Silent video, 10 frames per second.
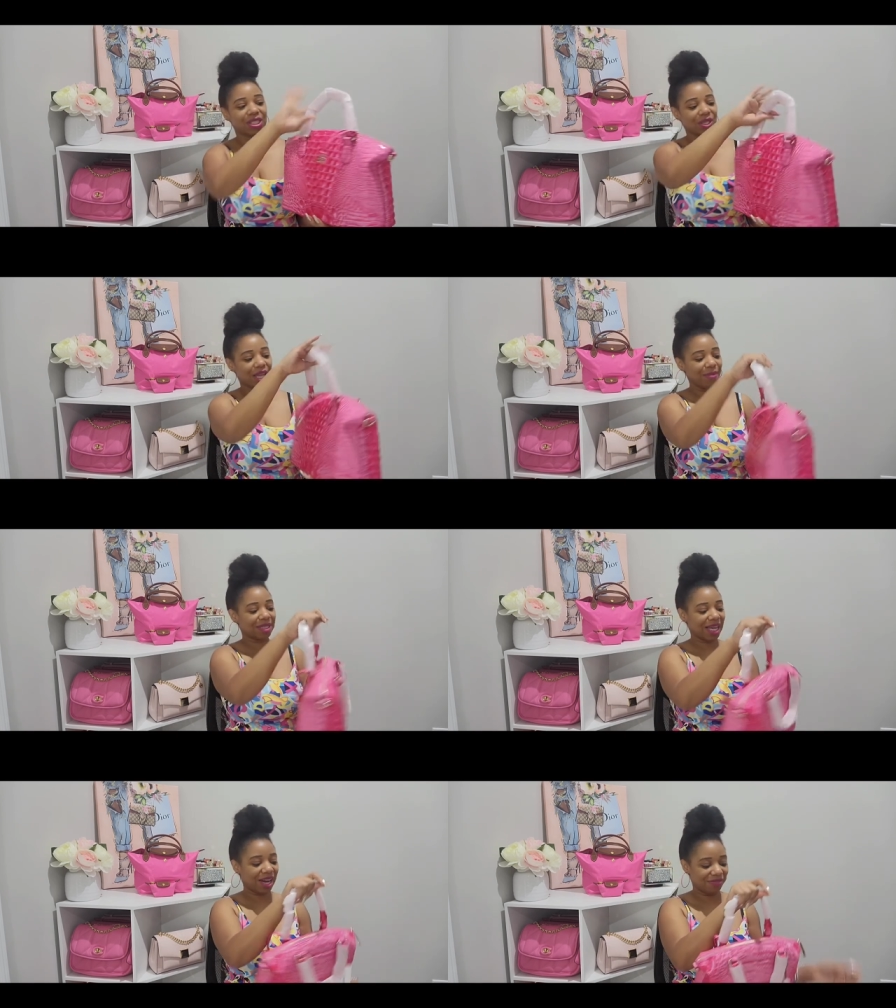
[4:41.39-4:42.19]
So let me
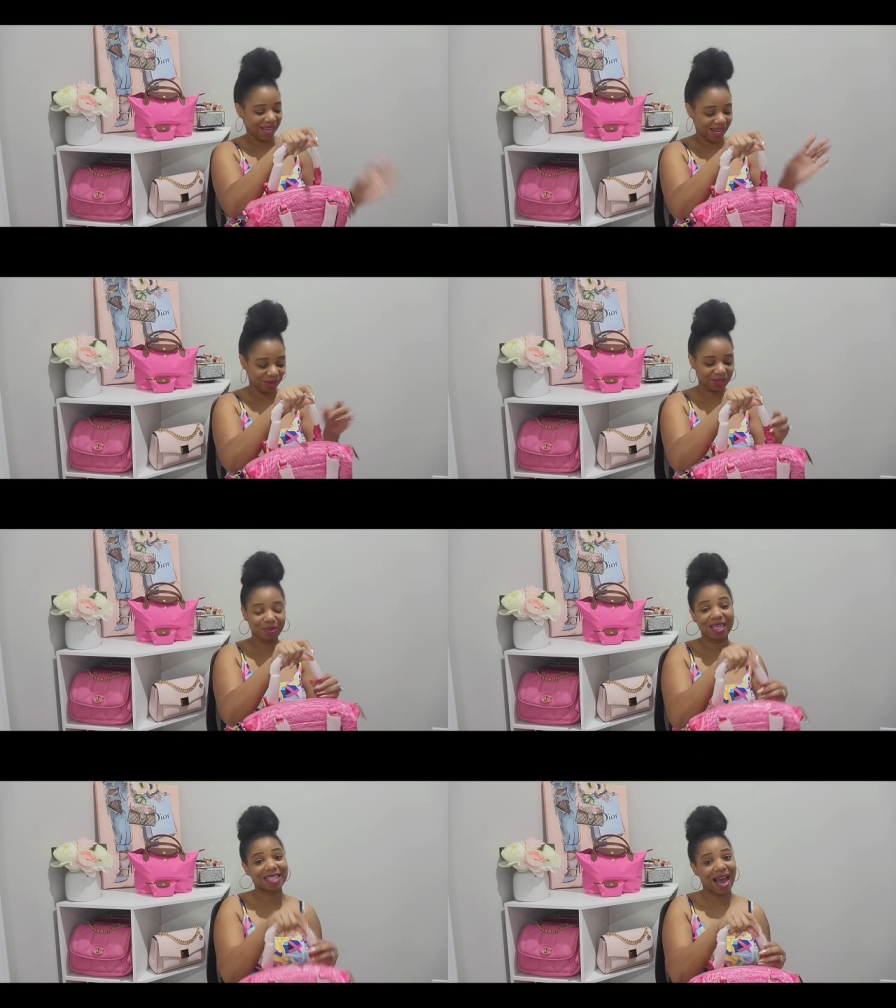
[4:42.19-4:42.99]
take off the handles
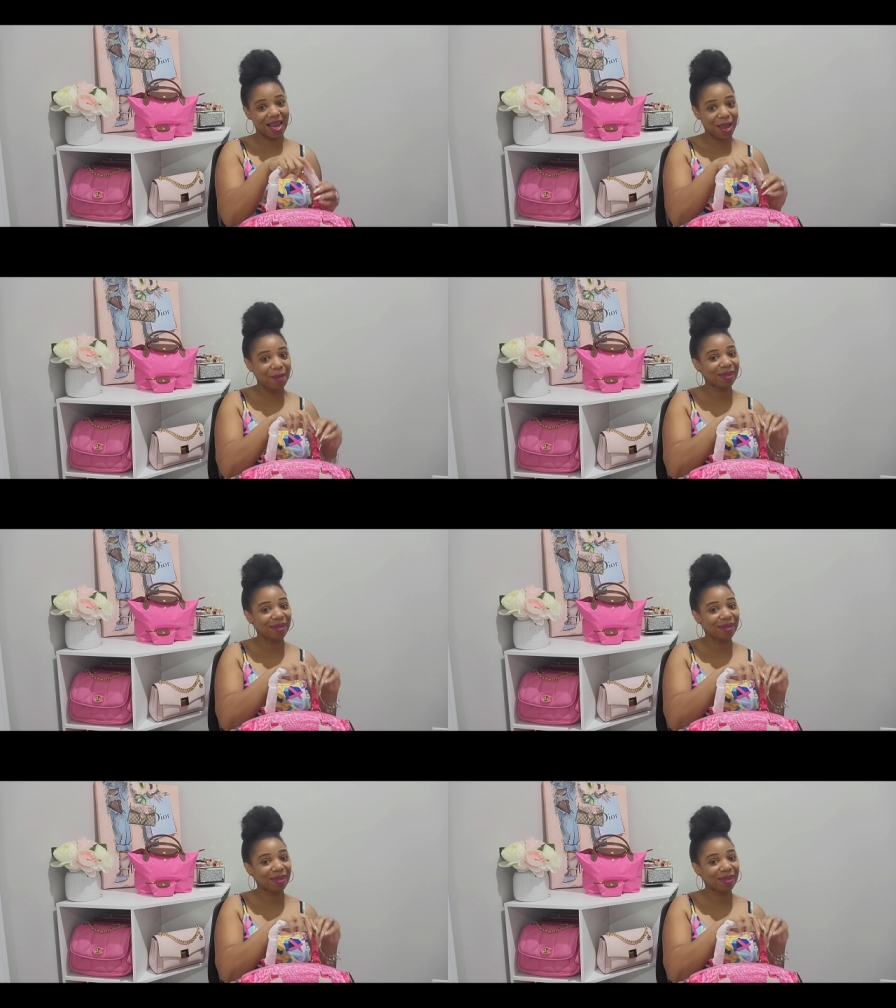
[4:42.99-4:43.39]
because I am